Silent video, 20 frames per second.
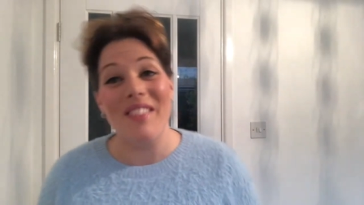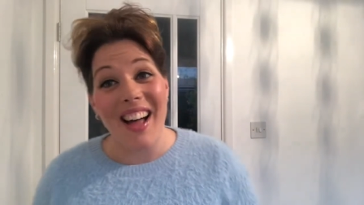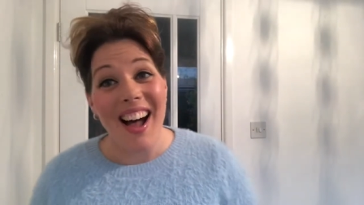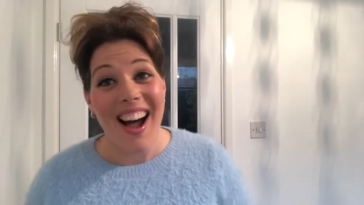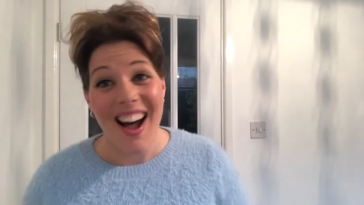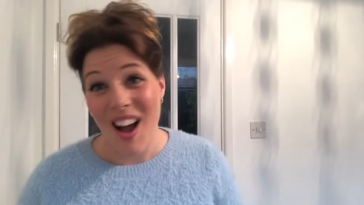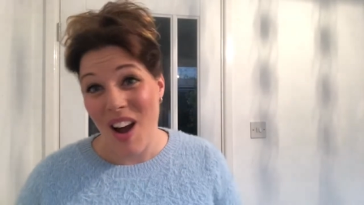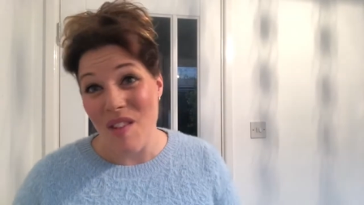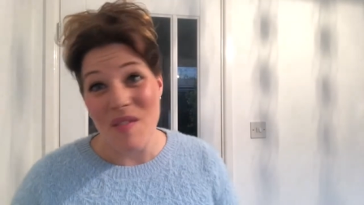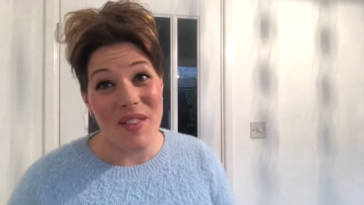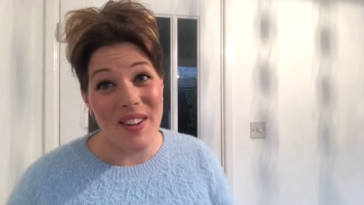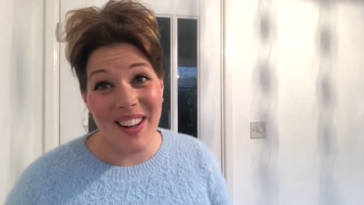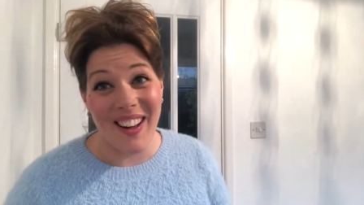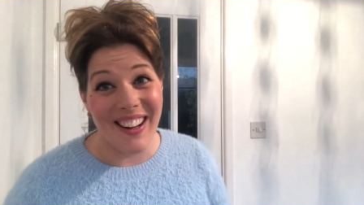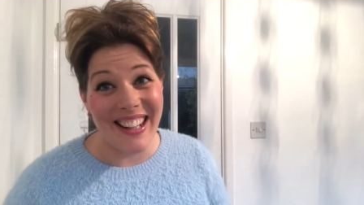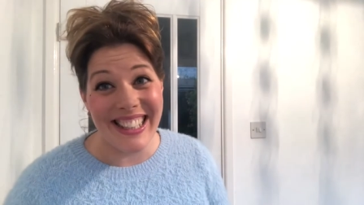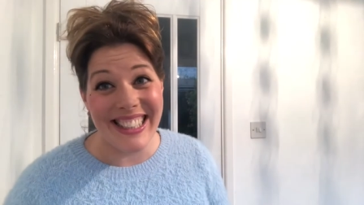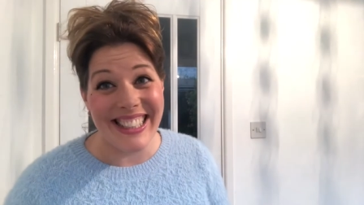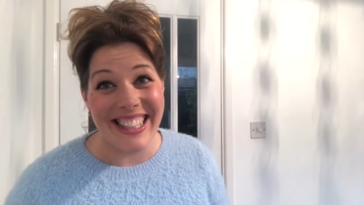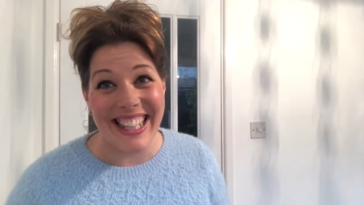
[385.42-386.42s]
I hope you
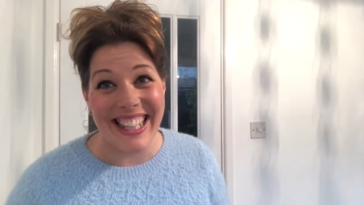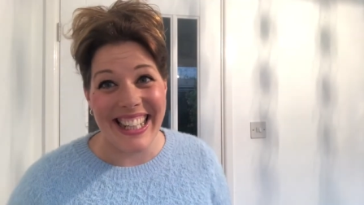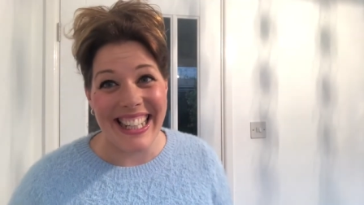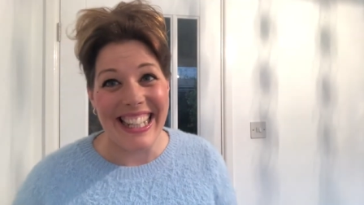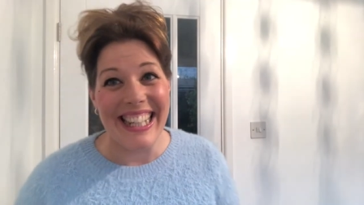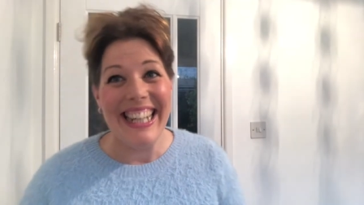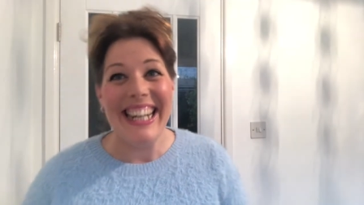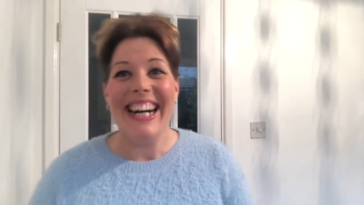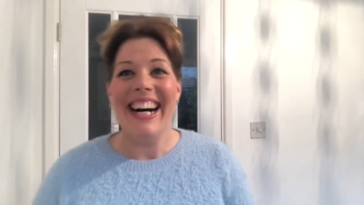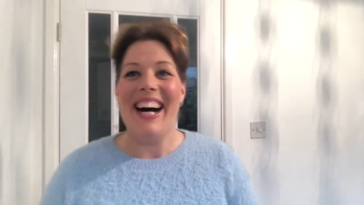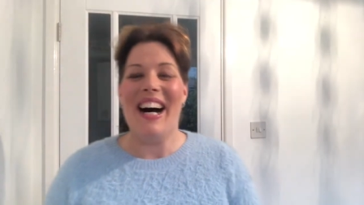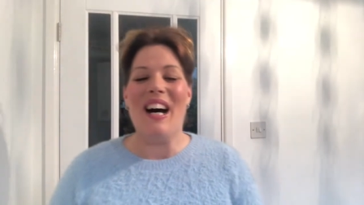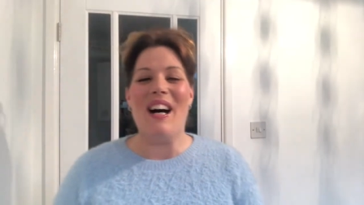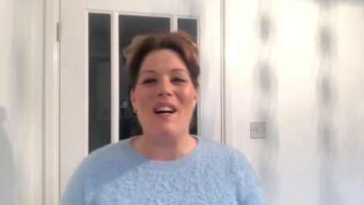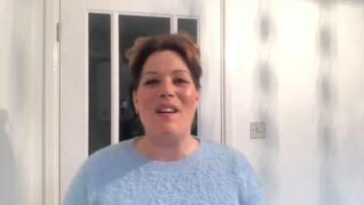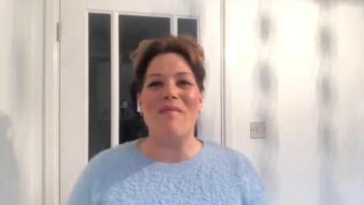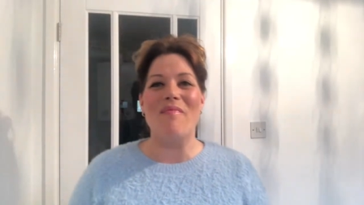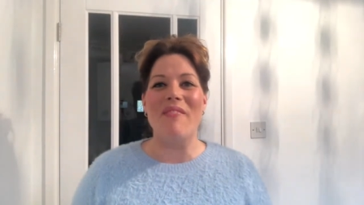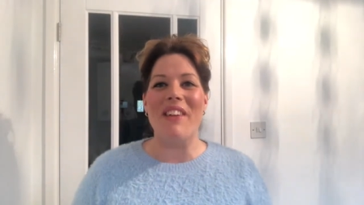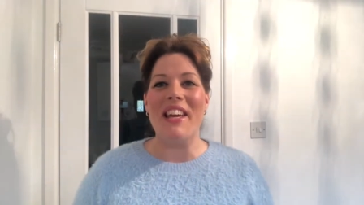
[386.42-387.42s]
liked it.
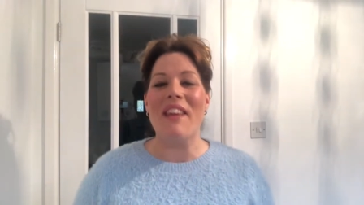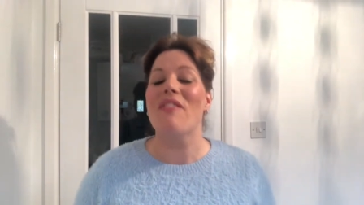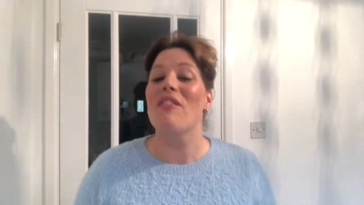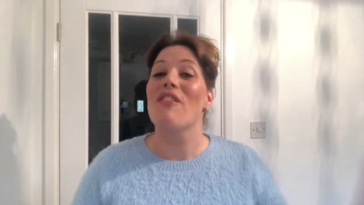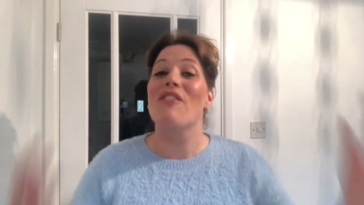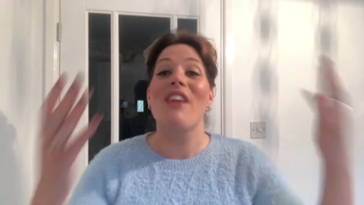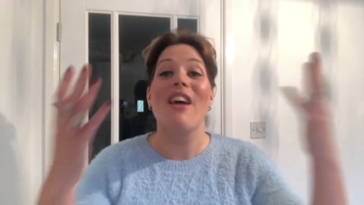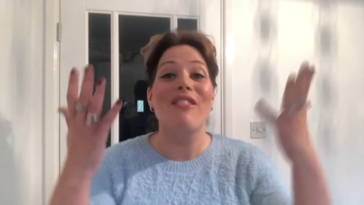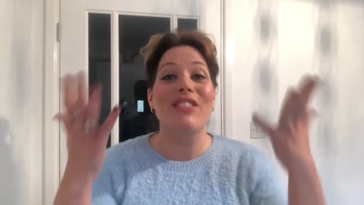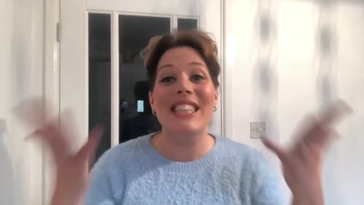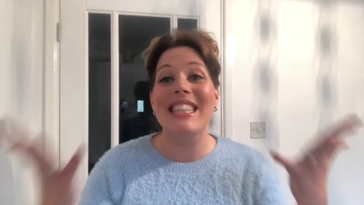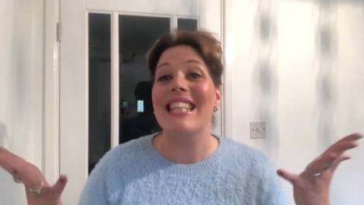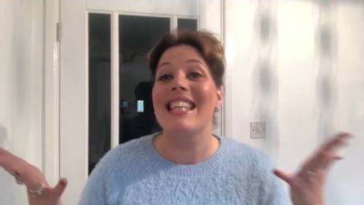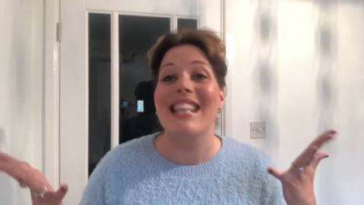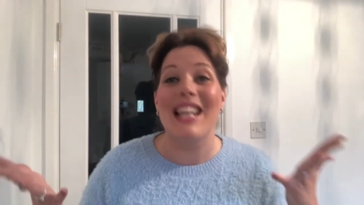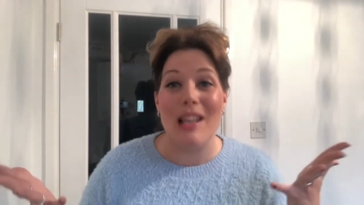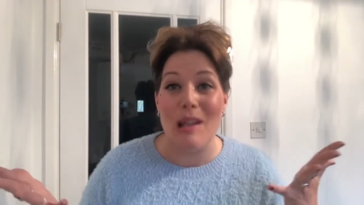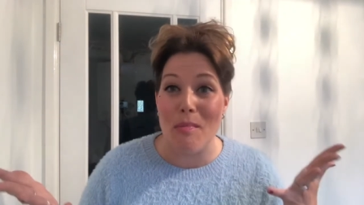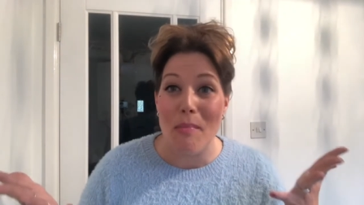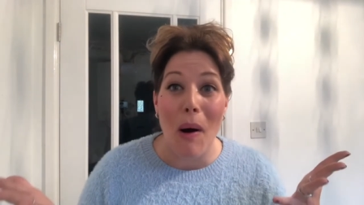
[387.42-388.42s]
Um, if you've never seen
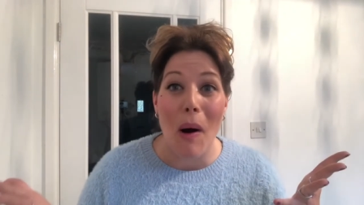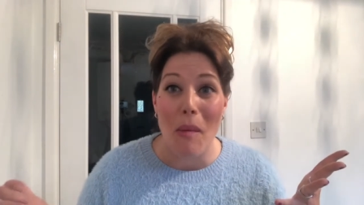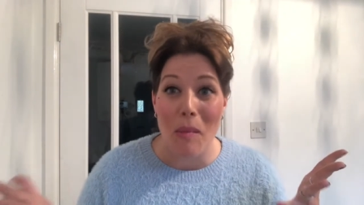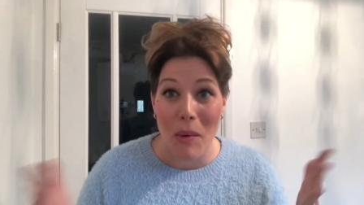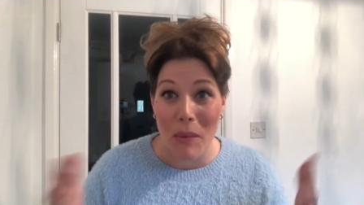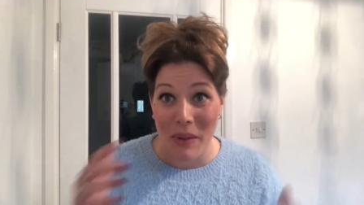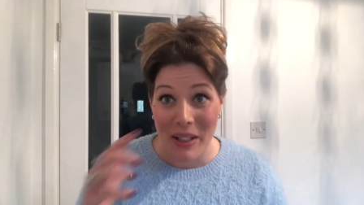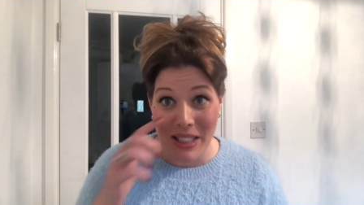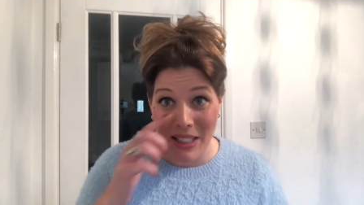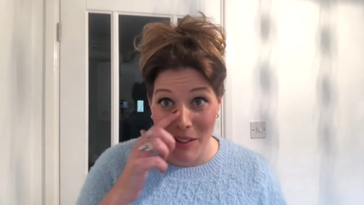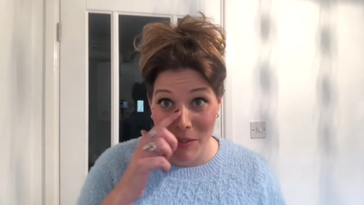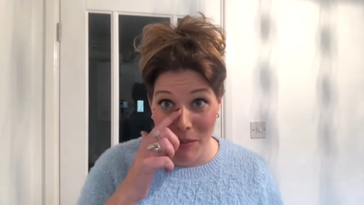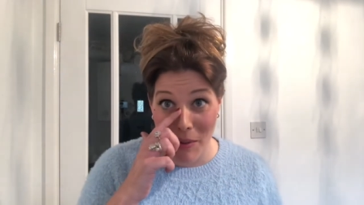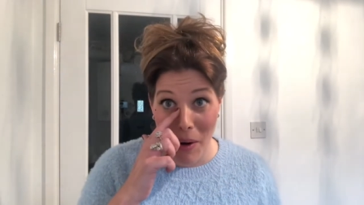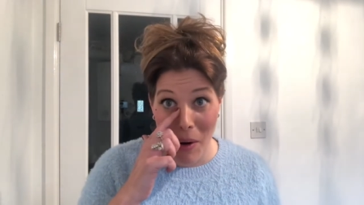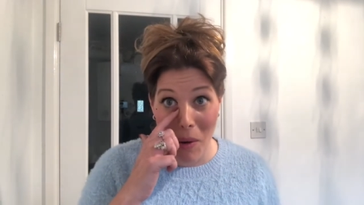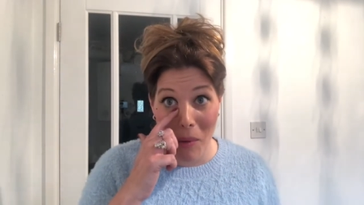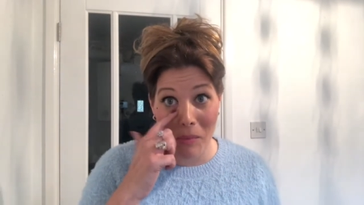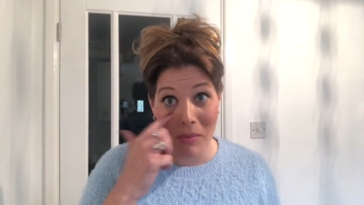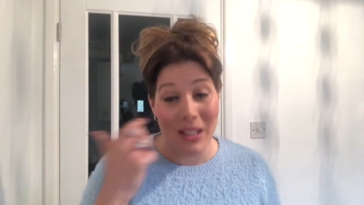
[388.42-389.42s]
any Barbara Windsor
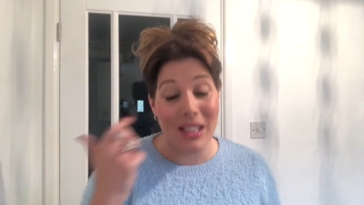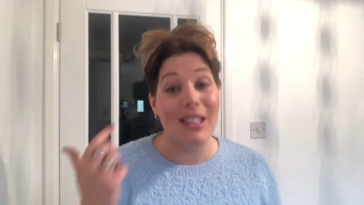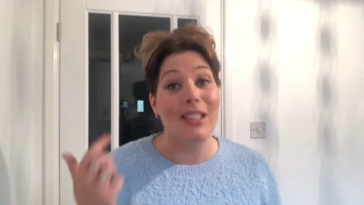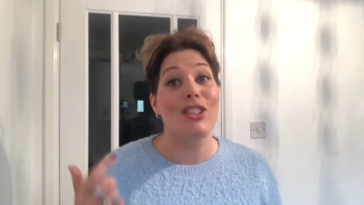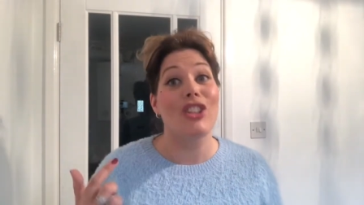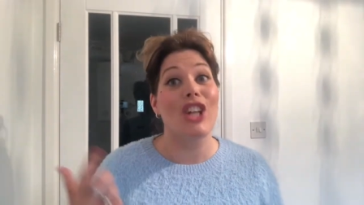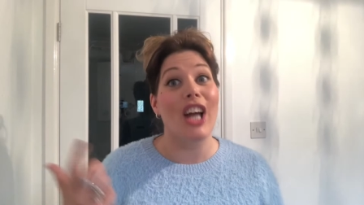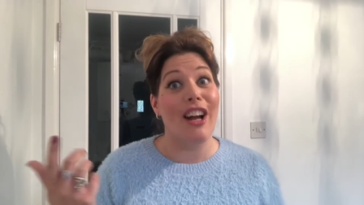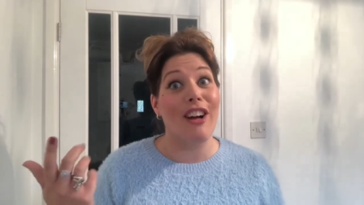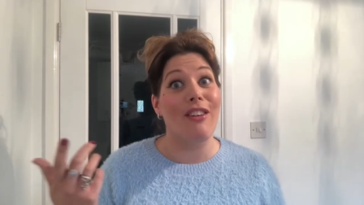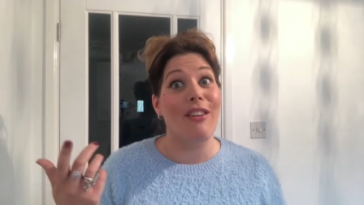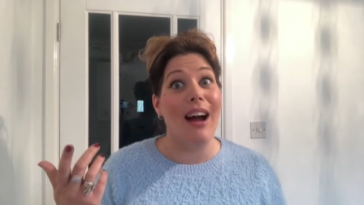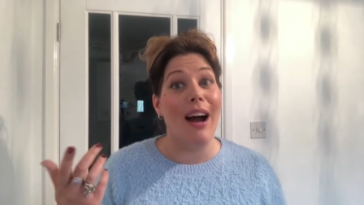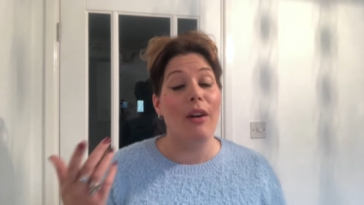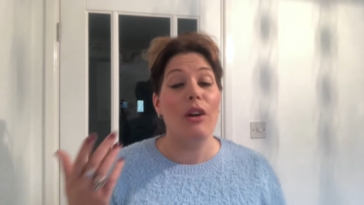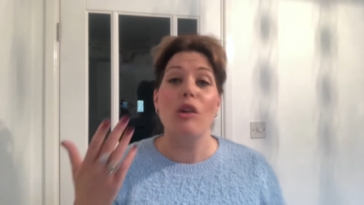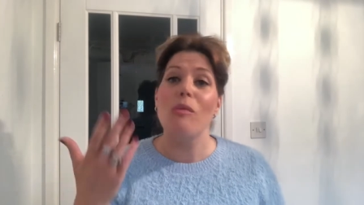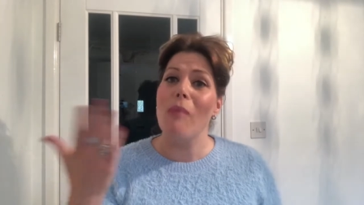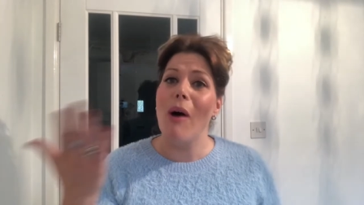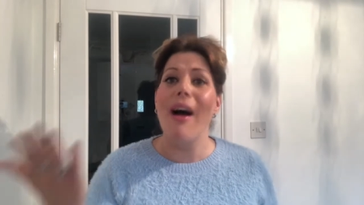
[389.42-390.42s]
films, check her out.
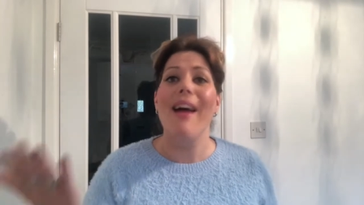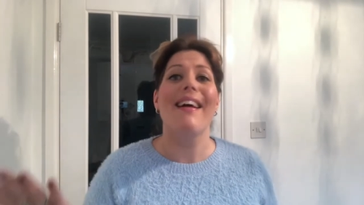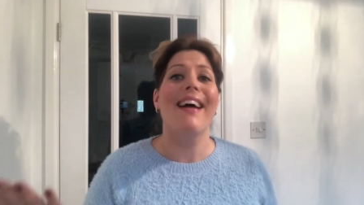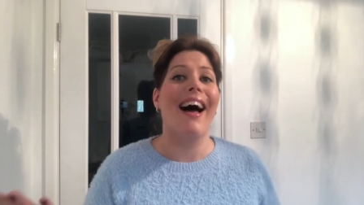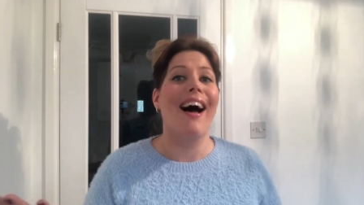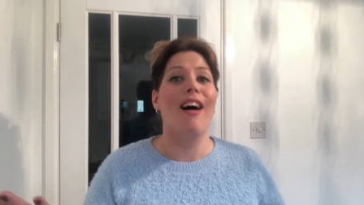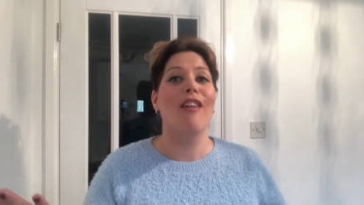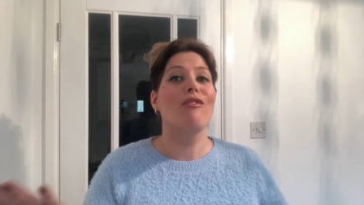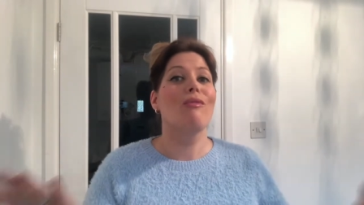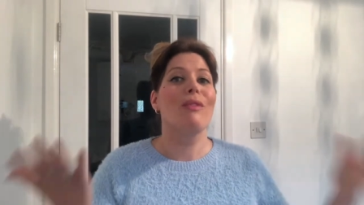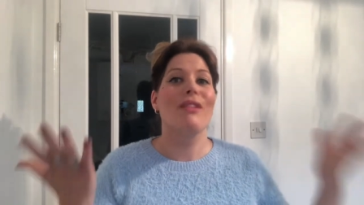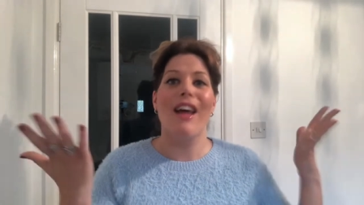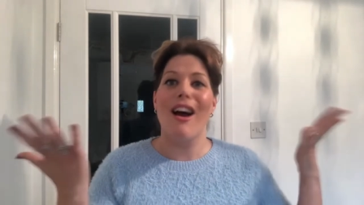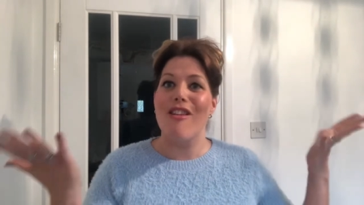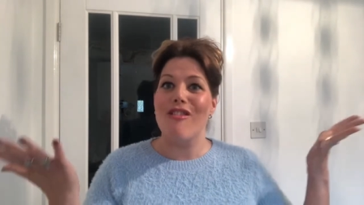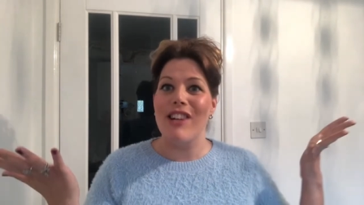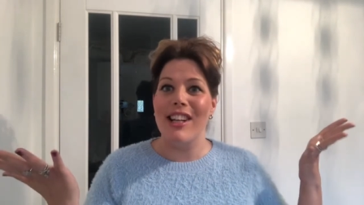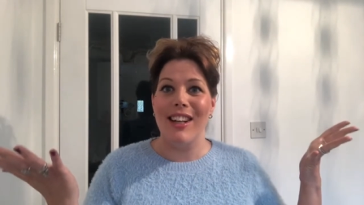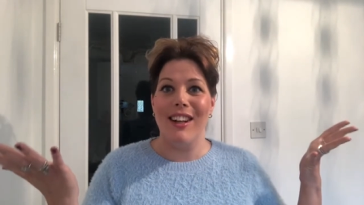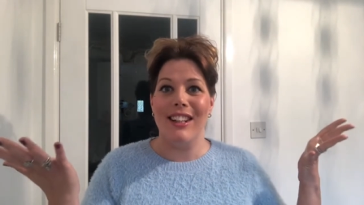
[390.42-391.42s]
You might have
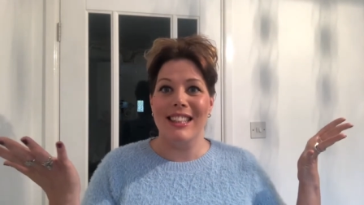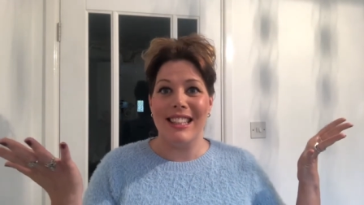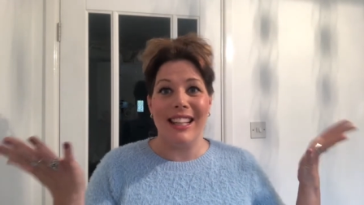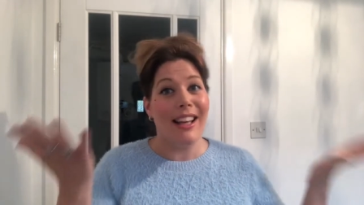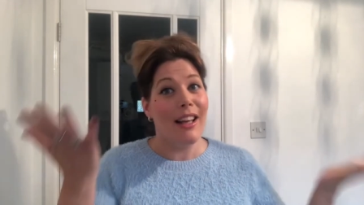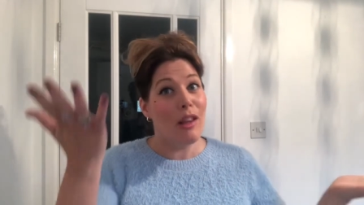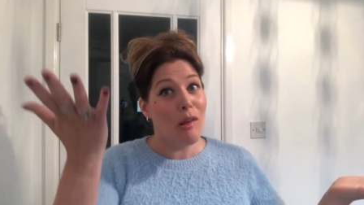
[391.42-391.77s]
without realising it.